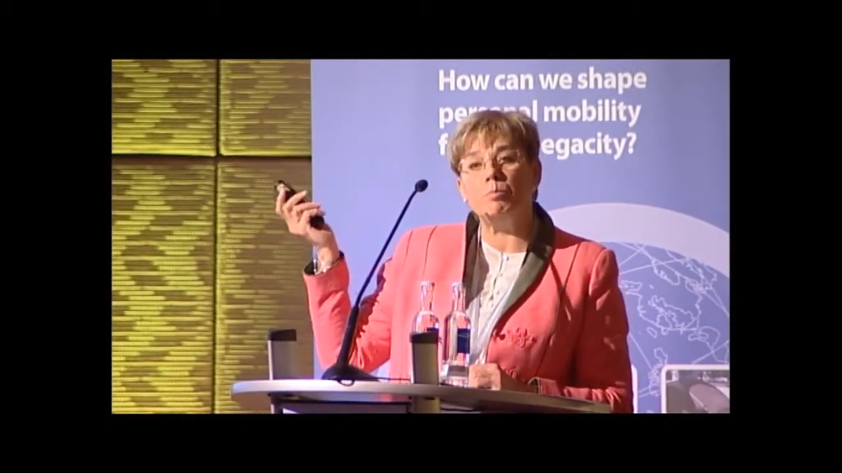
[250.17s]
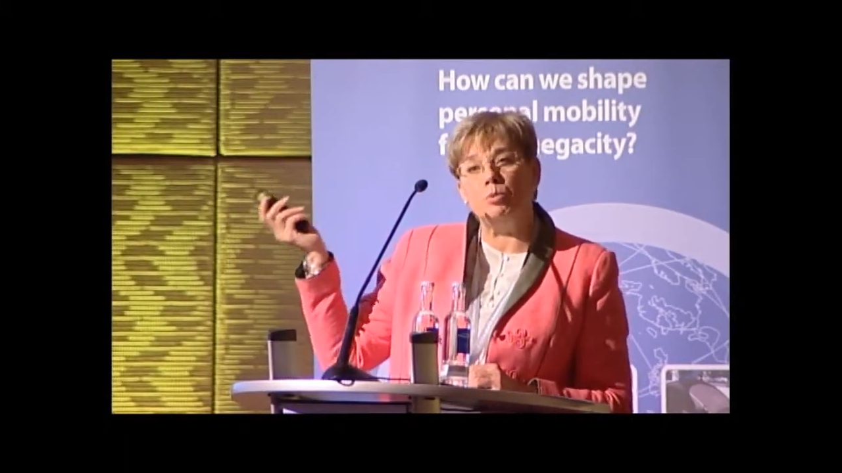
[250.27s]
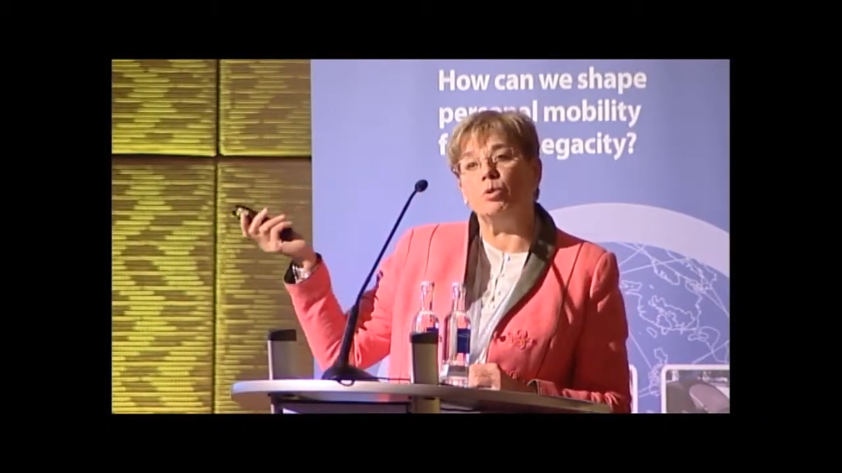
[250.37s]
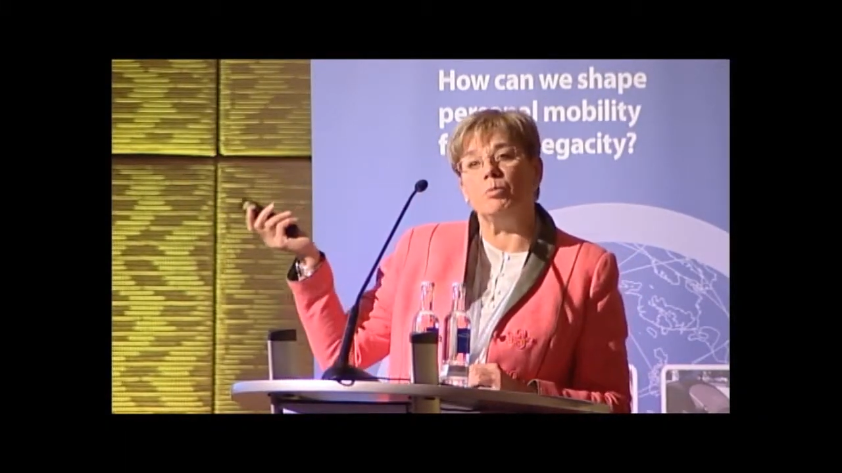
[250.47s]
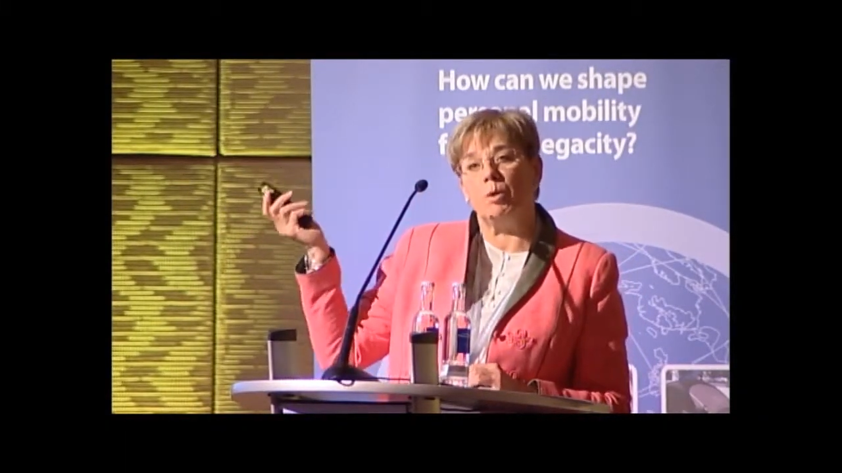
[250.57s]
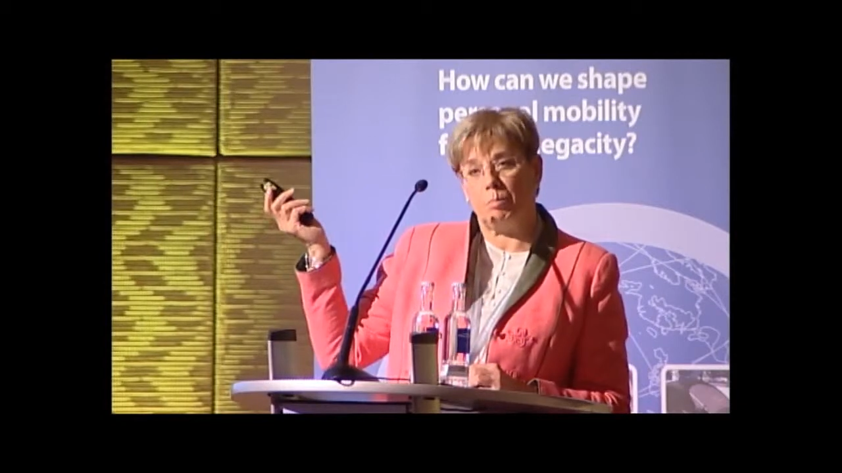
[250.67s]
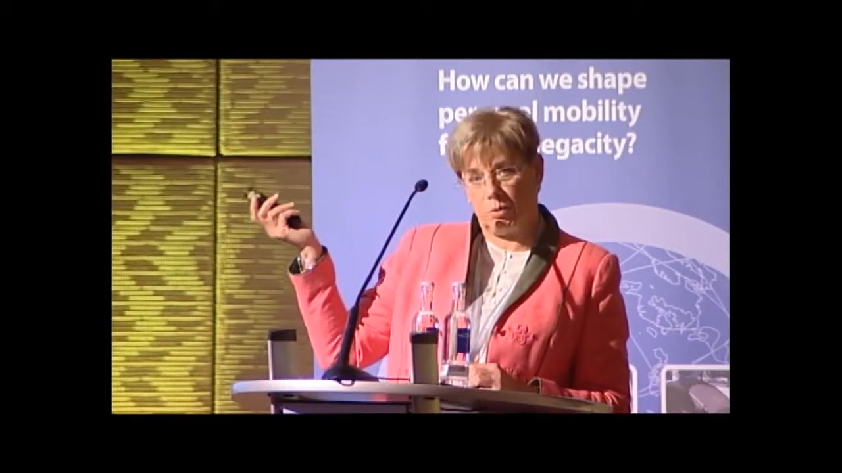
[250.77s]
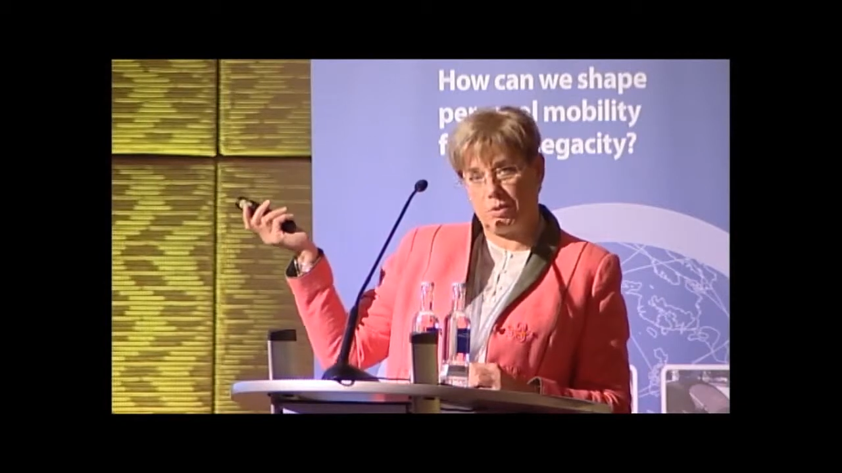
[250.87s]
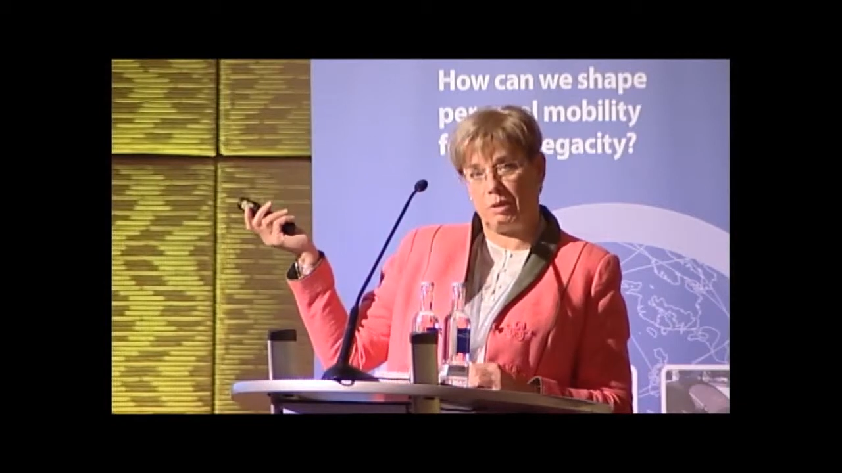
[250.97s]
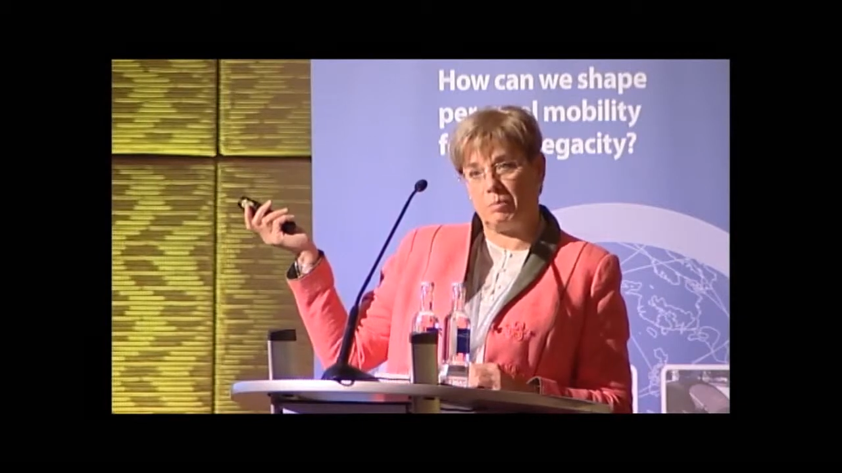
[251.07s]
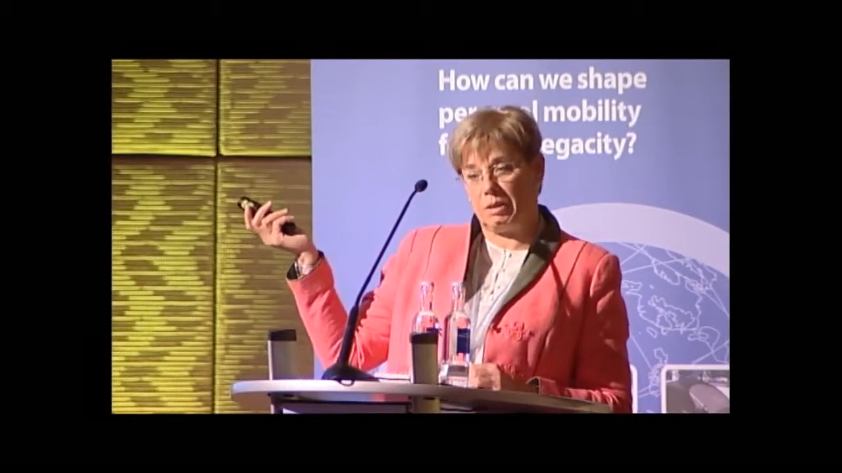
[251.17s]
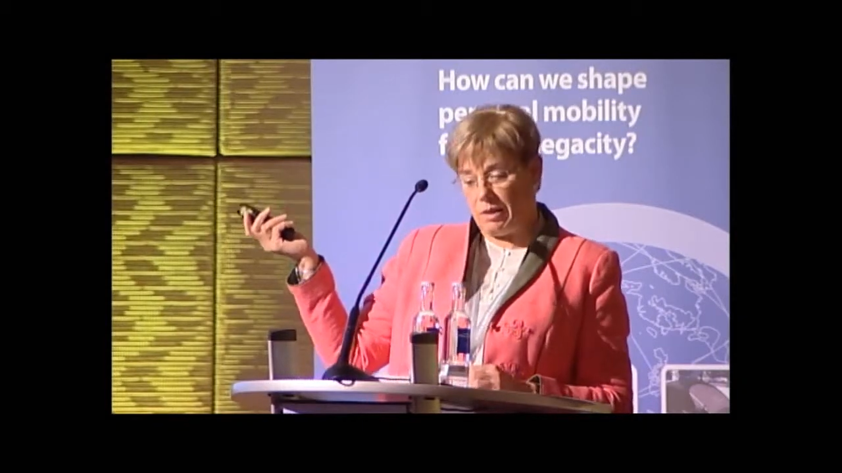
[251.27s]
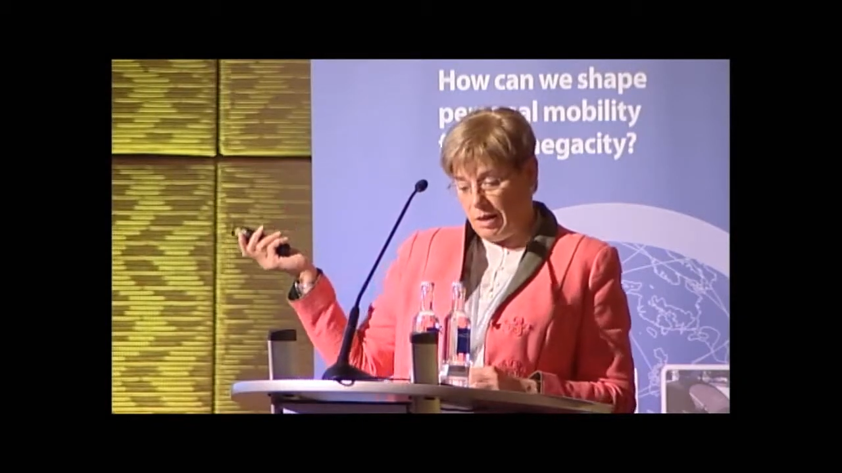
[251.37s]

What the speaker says: boom possible.